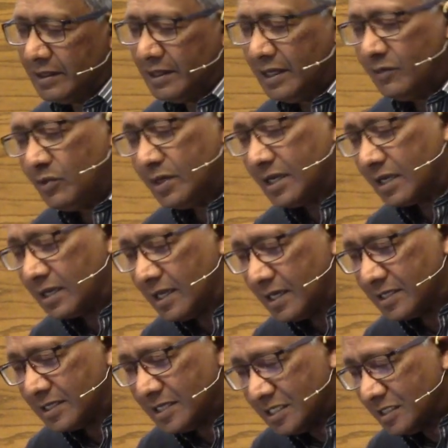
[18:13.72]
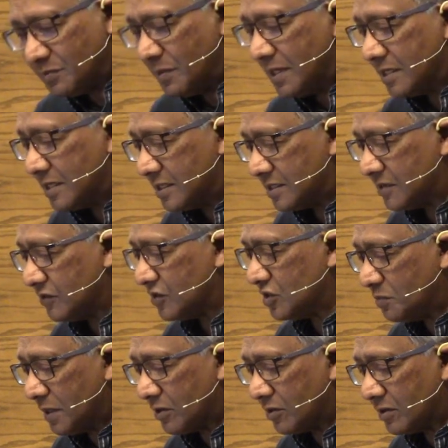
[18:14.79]
And we can let his bigness of
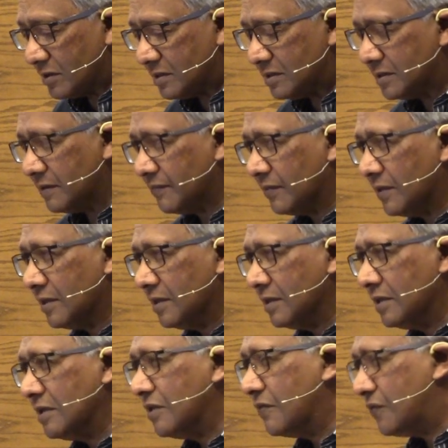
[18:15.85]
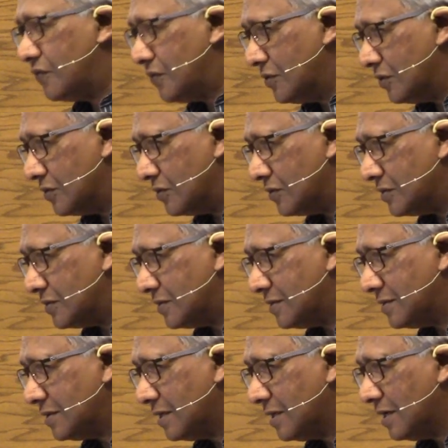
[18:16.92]
spirit
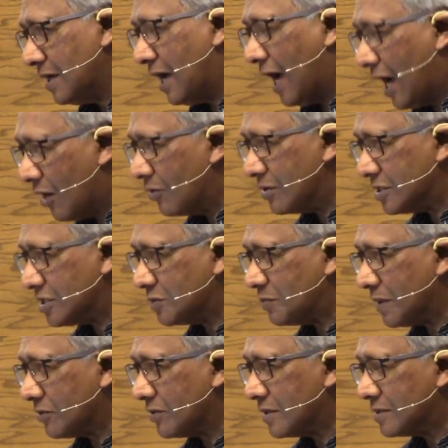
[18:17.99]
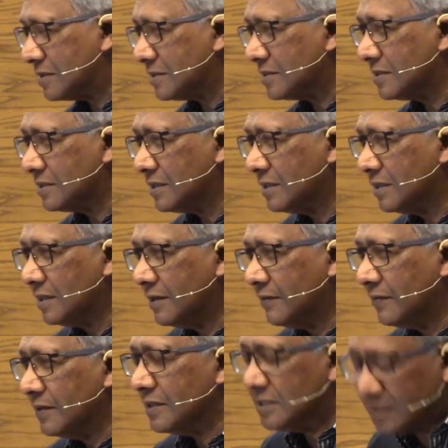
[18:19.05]
infuse our spirits,
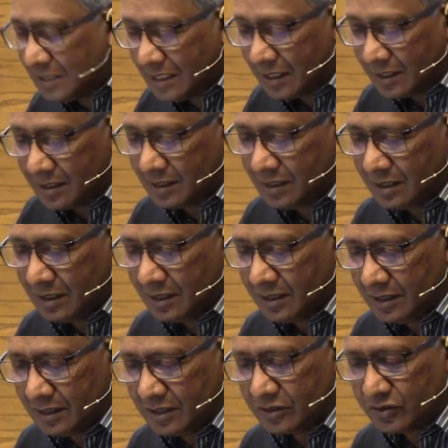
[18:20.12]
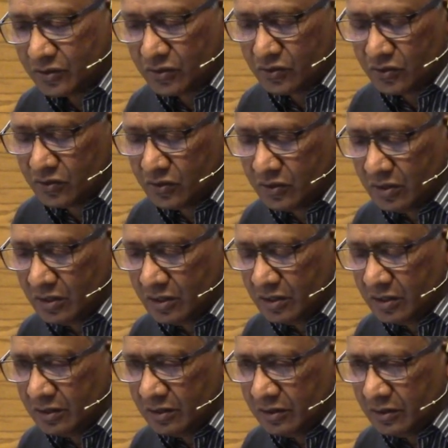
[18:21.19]
sink into who
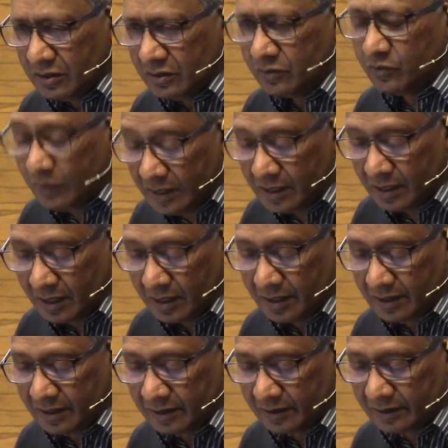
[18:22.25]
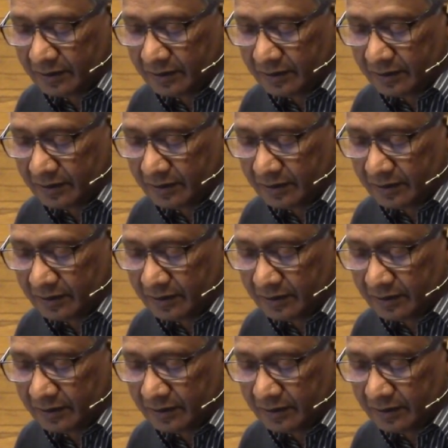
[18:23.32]
we are.